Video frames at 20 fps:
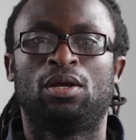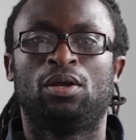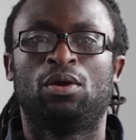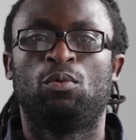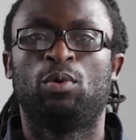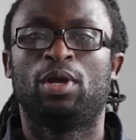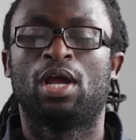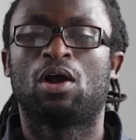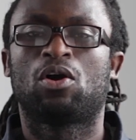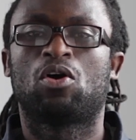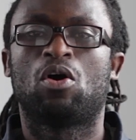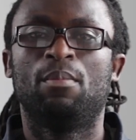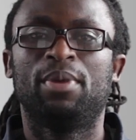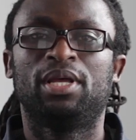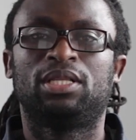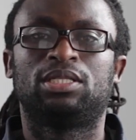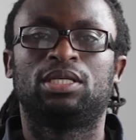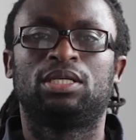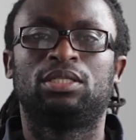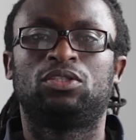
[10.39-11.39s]
We are
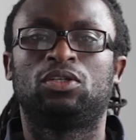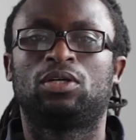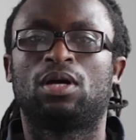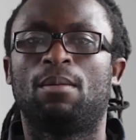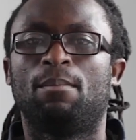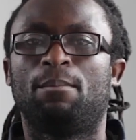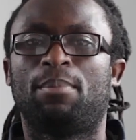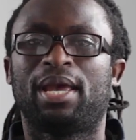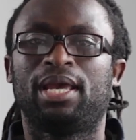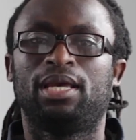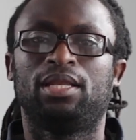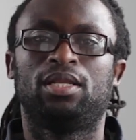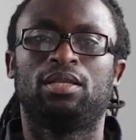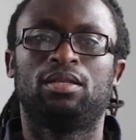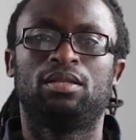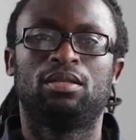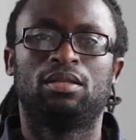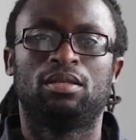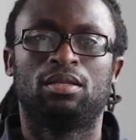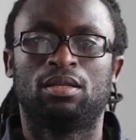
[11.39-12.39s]
committed to
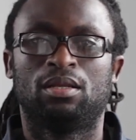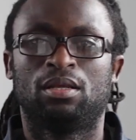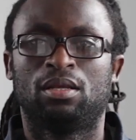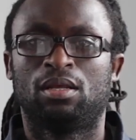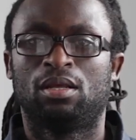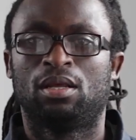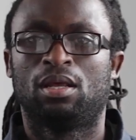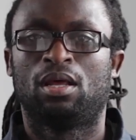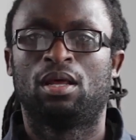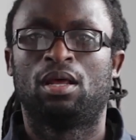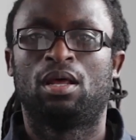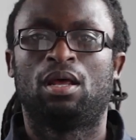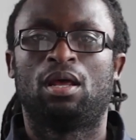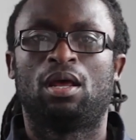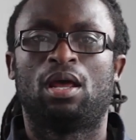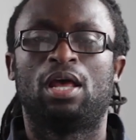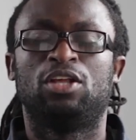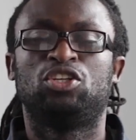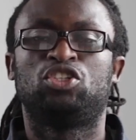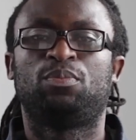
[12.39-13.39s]
campaigning
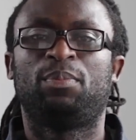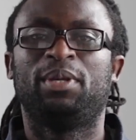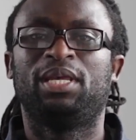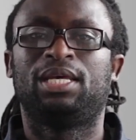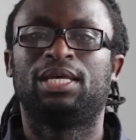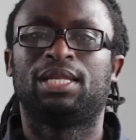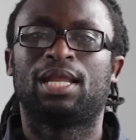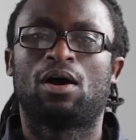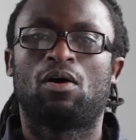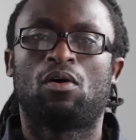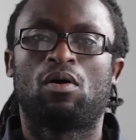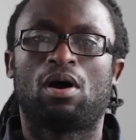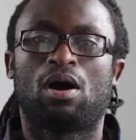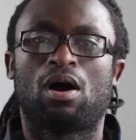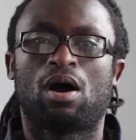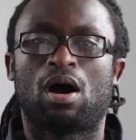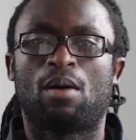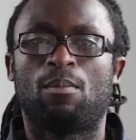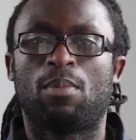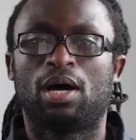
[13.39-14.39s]
and speaking out
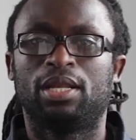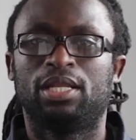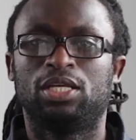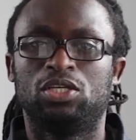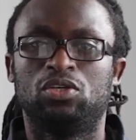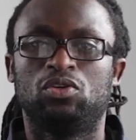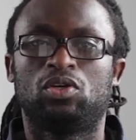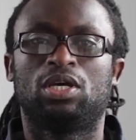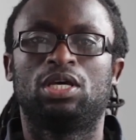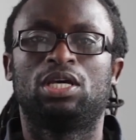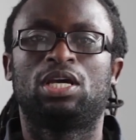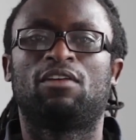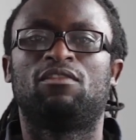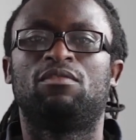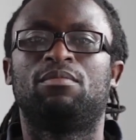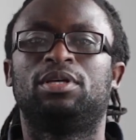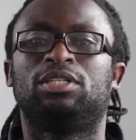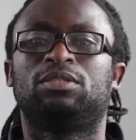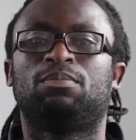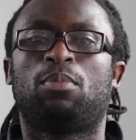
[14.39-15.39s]
about the UK
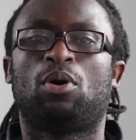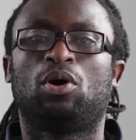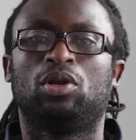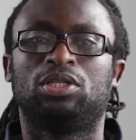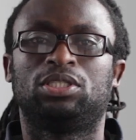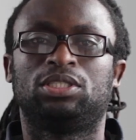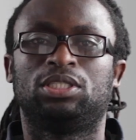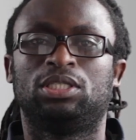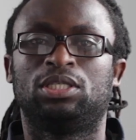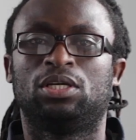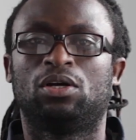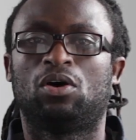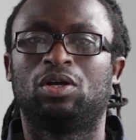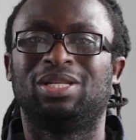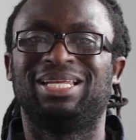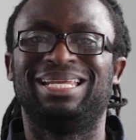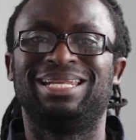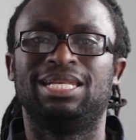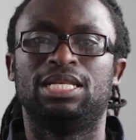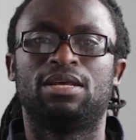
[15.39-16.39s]
government's policy on
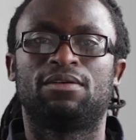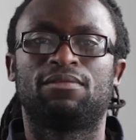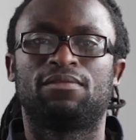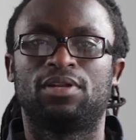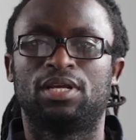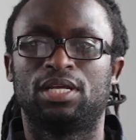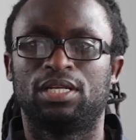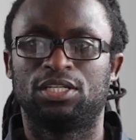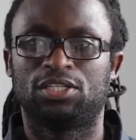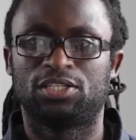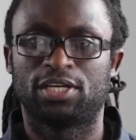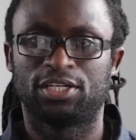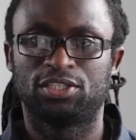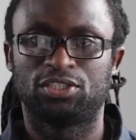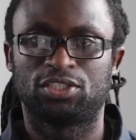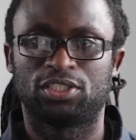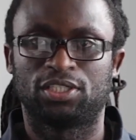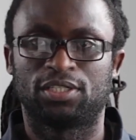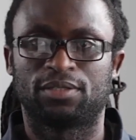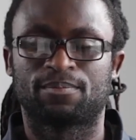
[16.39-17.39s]
indefinite
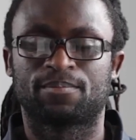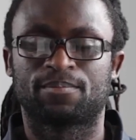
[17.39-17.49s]
detention.